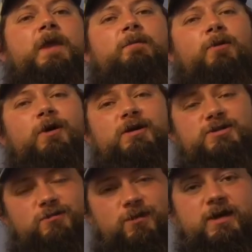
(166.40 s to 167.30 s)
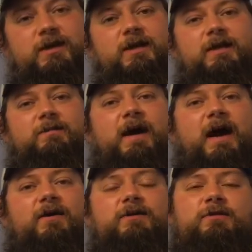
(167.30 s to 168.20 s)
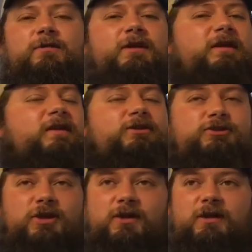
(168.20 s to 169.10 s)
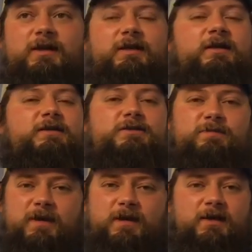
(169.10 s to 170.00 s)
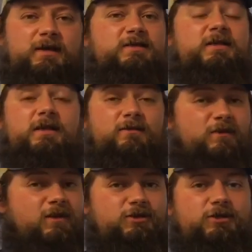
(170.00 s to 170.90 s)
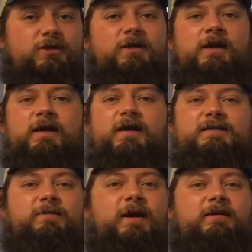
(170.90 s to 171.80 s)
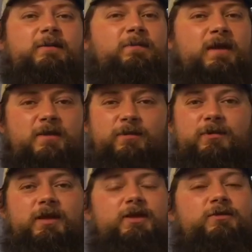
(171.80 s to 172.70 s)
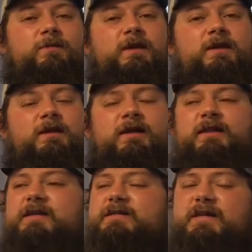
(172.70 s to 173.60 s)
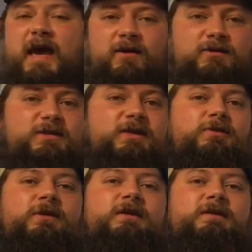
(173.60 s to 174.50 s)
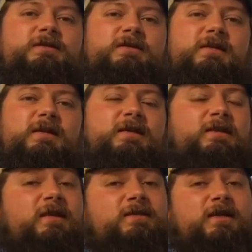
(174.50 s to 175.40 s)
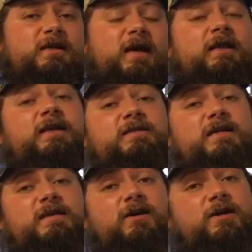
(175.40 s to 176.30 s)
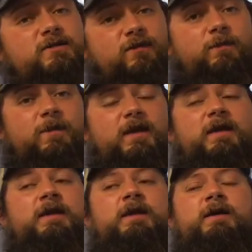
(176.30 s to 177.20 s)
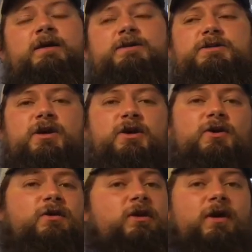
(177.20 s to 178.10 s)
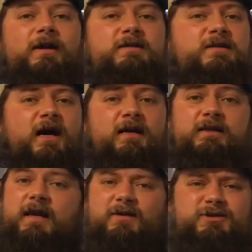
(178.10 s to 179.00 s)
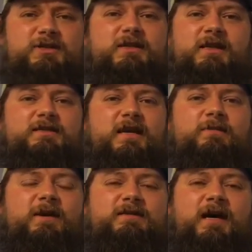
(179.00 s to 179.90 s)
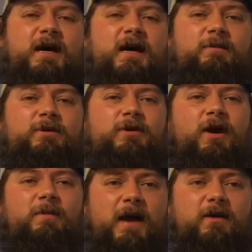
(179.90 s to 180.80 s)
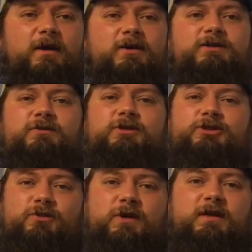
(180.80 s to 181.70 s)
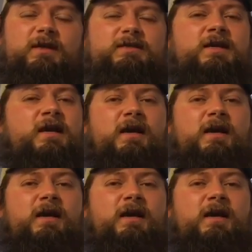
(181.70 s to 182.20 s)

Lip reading: But what it's really about, the journey, the experience, the adventure, is about the people that you meet and these towns that you get to see and things like that. At least that's how it is for me. So, you know, I decided that I was just going to take my time. You know, I'm out here to enjoy this.